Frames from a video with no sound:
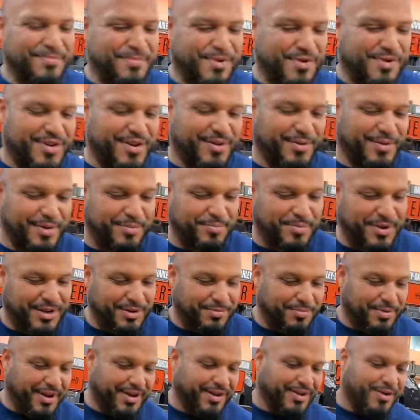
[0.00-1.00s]
I'm all right with a
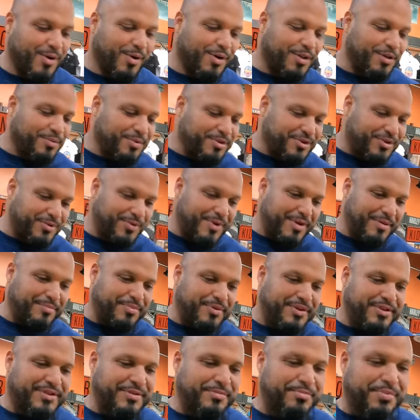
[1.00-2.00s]
mini bagger. Call it what you want,
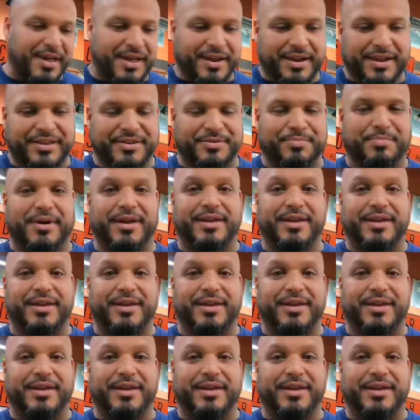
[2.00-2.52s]
but it's a badass